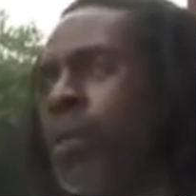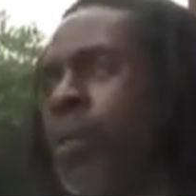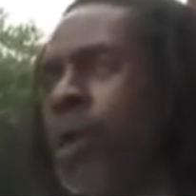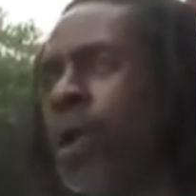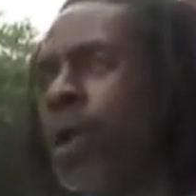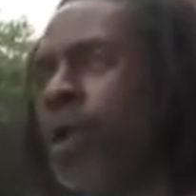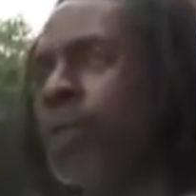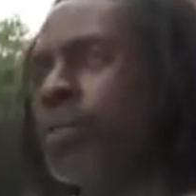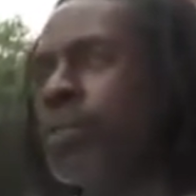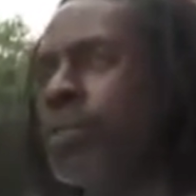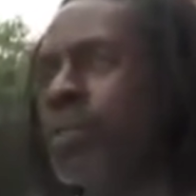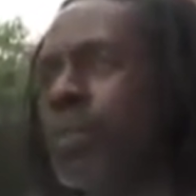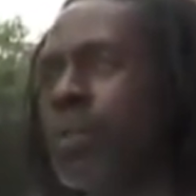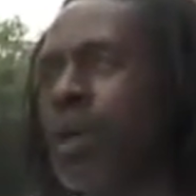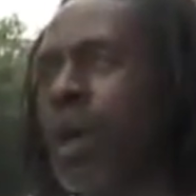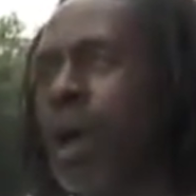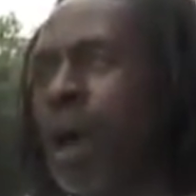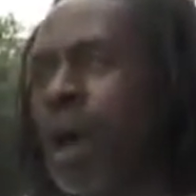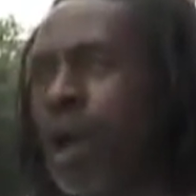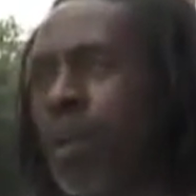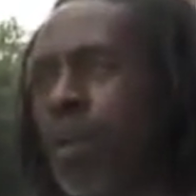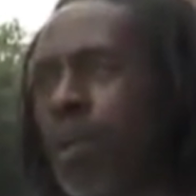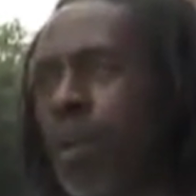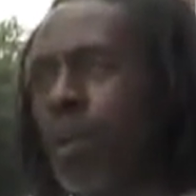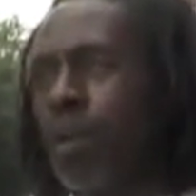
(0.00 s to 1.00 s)
Well,
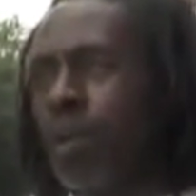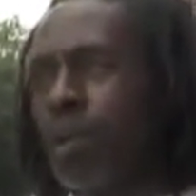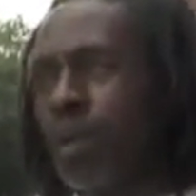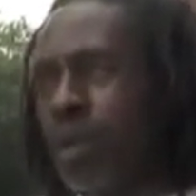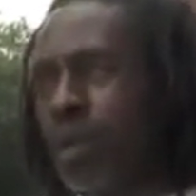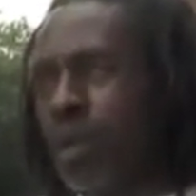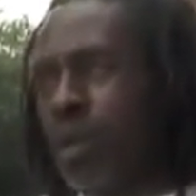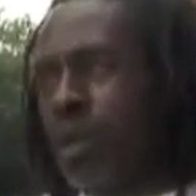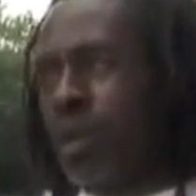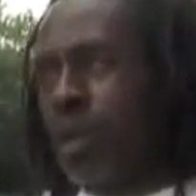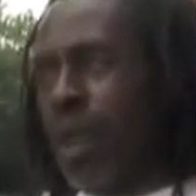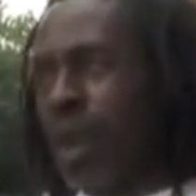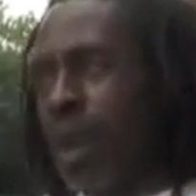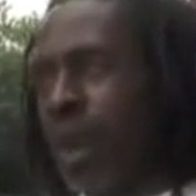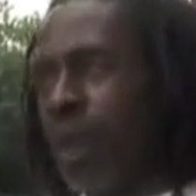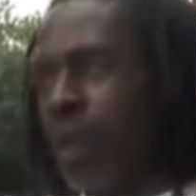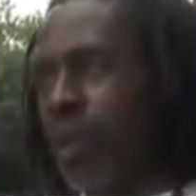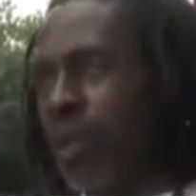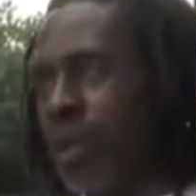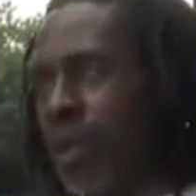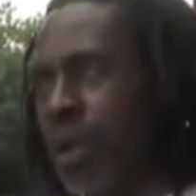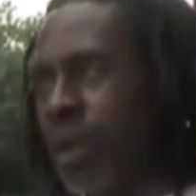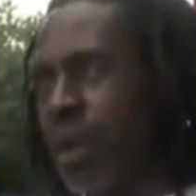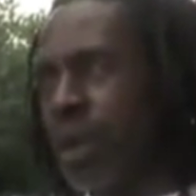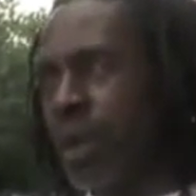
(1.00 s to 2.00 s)
I remember there was a
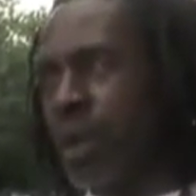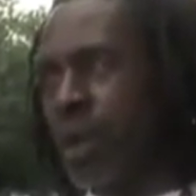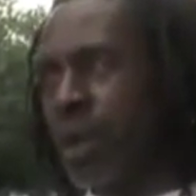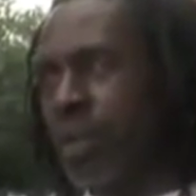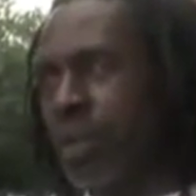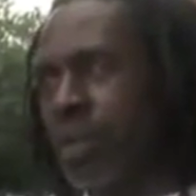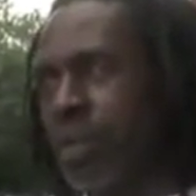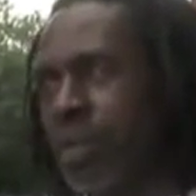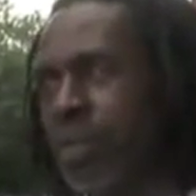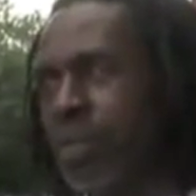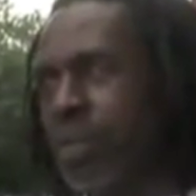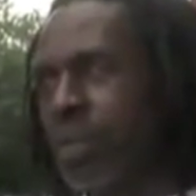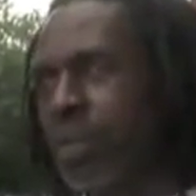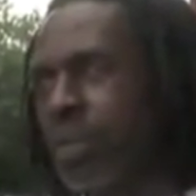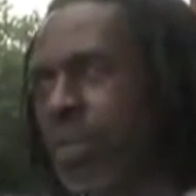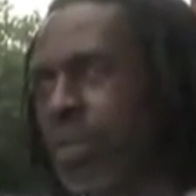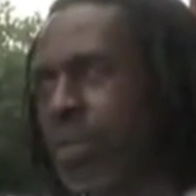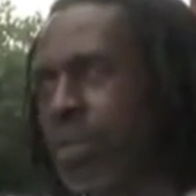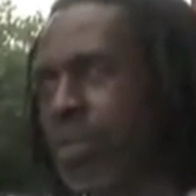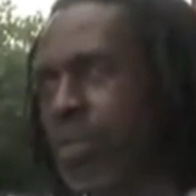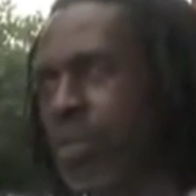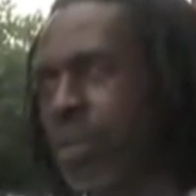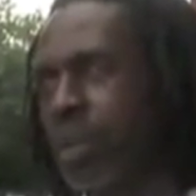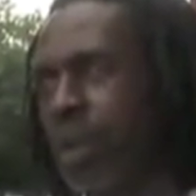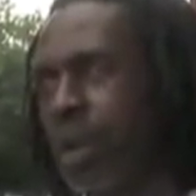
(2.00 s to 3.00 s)
time when
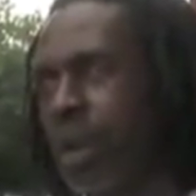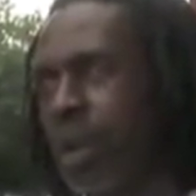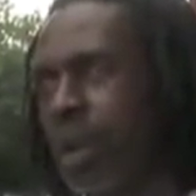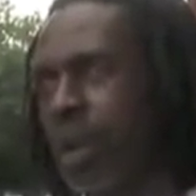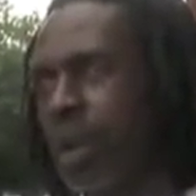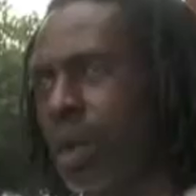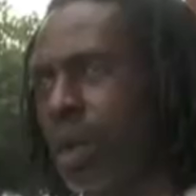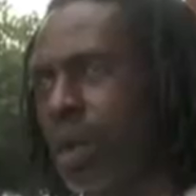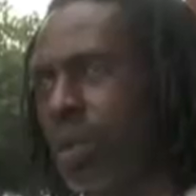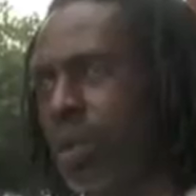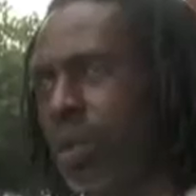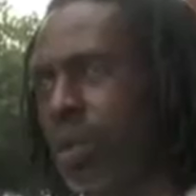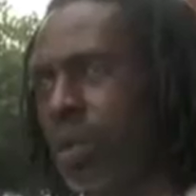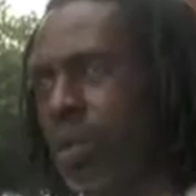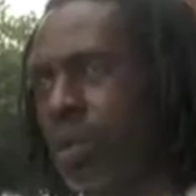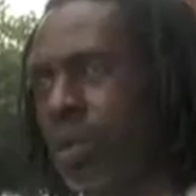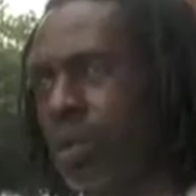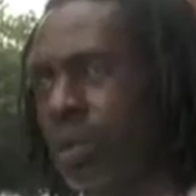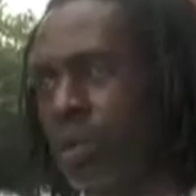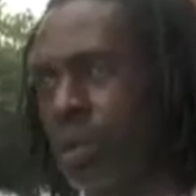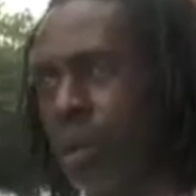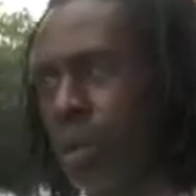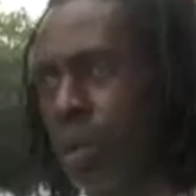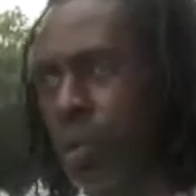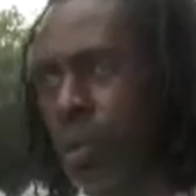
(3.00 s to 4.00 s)
we
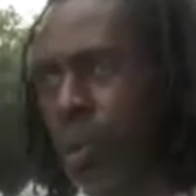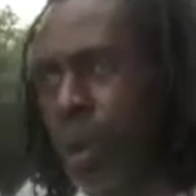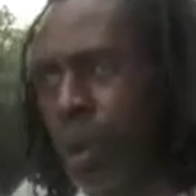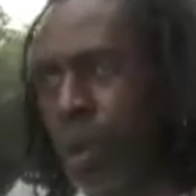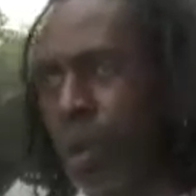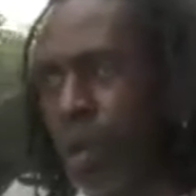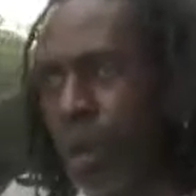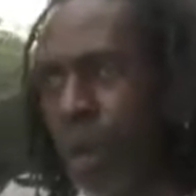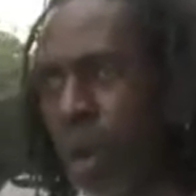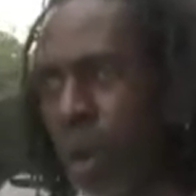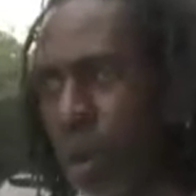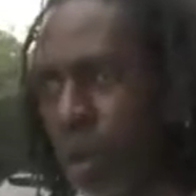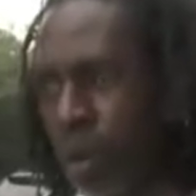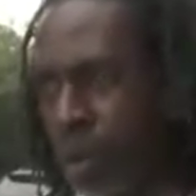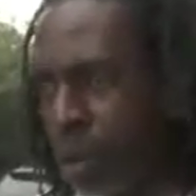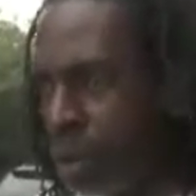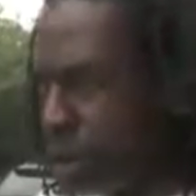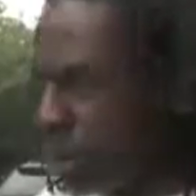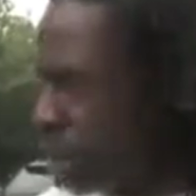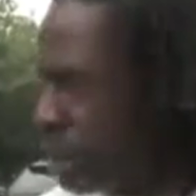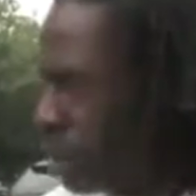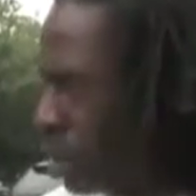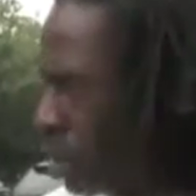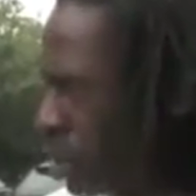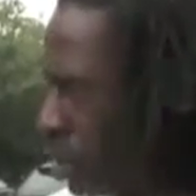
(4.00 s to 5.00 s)
would smoke marijuana
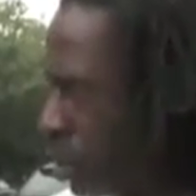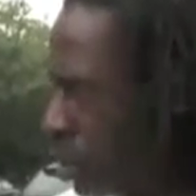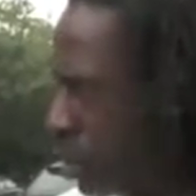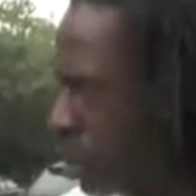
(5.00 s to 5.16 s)
going to school,